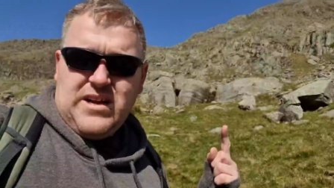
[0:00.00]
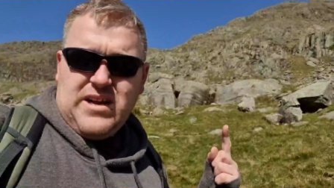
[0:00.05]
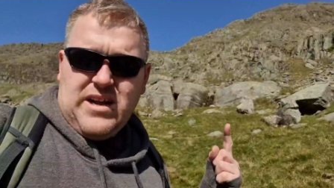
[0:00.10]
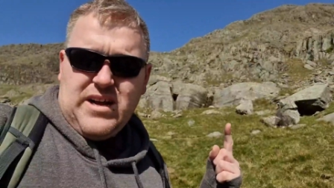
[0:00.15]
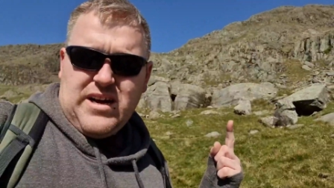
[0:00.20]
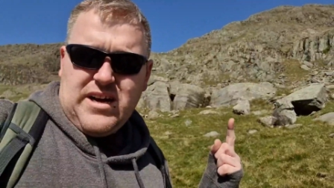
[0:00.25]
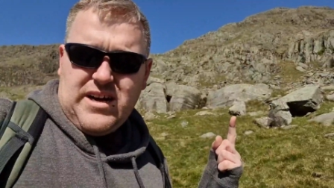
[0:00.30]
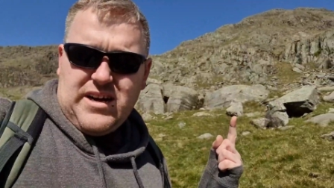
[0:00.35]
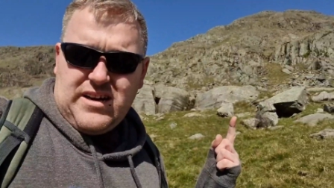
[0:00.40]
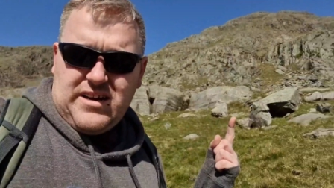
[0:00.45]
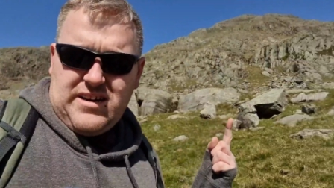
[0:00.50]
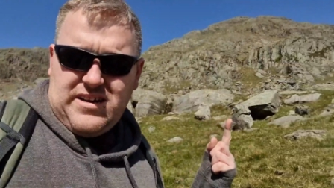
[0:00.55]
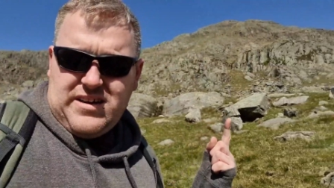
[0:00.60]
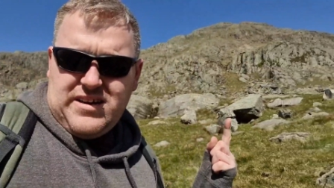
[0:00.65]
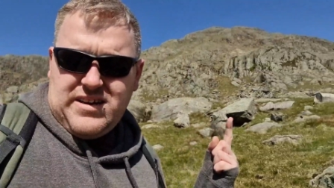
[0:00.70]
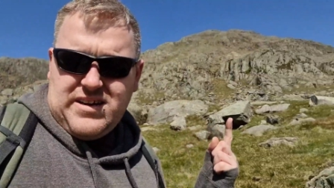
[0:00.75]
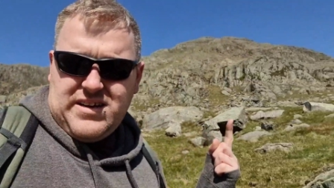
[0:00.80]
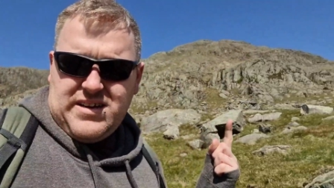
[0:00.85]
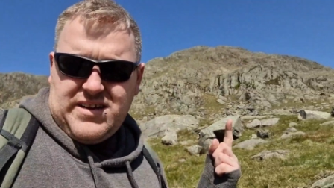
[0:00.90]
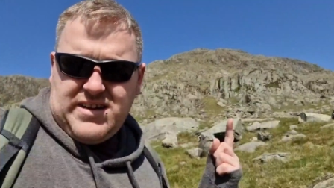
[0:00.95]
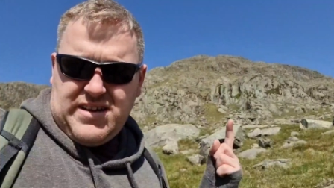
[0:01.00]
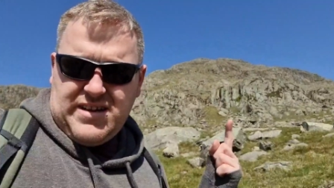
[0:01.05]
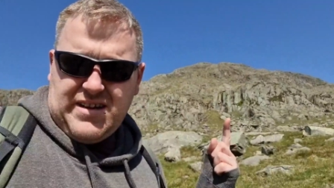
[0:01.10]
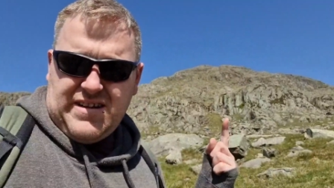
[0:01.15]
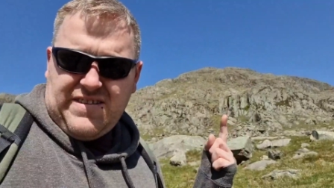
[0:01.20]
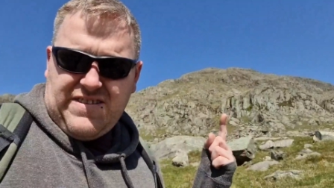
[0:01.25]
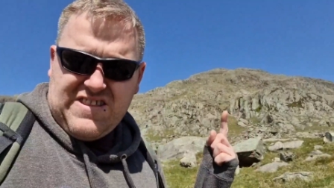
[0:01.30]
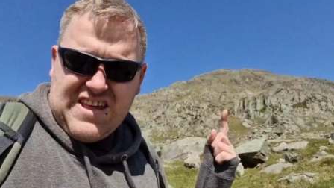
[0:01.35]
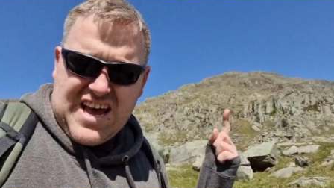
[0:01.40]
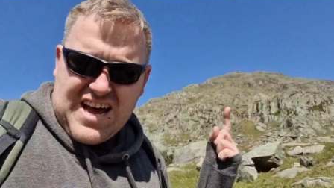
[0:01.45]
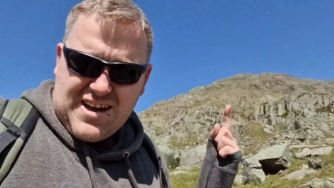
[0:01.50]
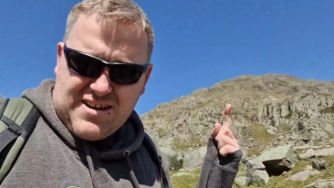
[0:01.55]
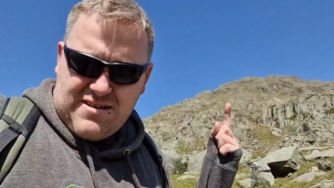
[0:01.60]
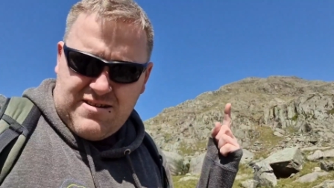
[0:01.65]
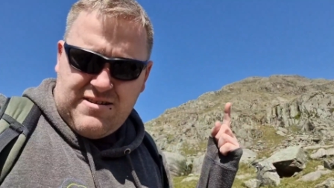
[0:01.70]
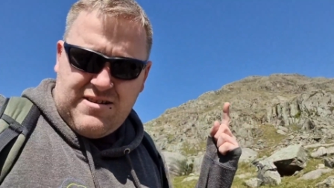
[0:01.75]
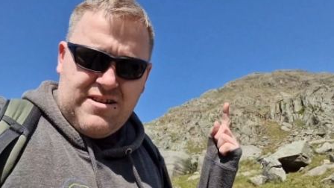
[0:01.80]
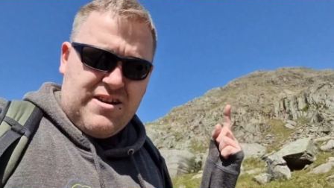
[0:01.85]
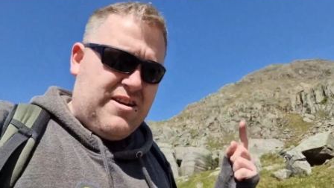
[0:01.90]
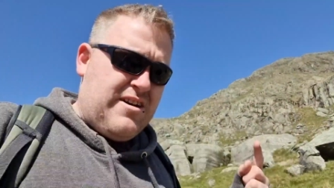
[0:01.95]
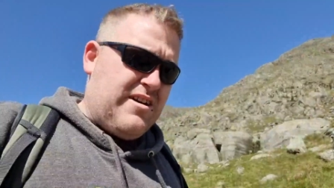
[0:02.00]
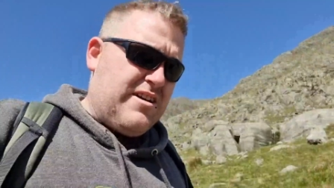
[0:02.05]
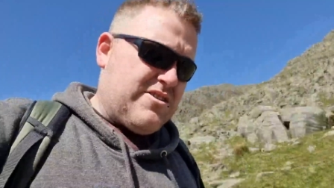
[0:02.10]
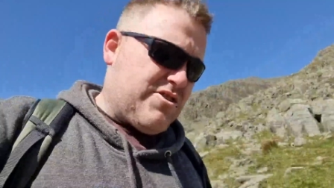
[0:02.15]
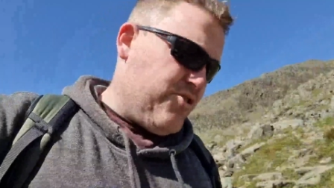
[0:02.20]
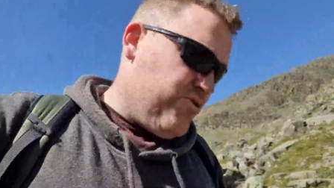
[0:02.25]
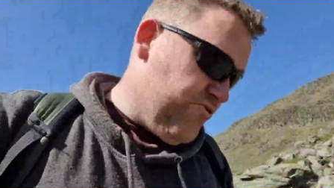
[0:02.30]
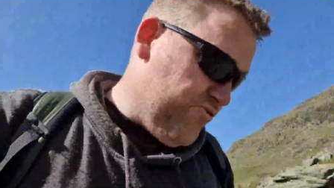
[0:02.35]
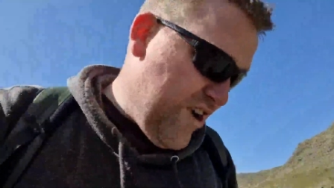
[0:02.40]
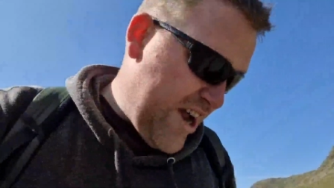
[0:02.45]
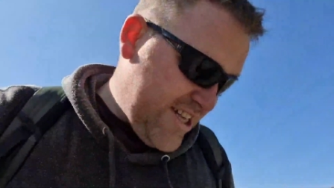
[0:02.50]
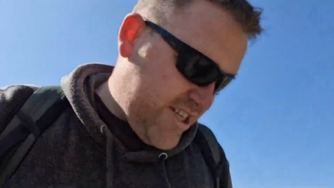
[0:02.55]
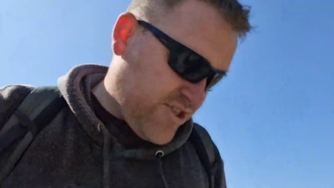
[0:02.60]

uh, uh, uh, that. It's called Red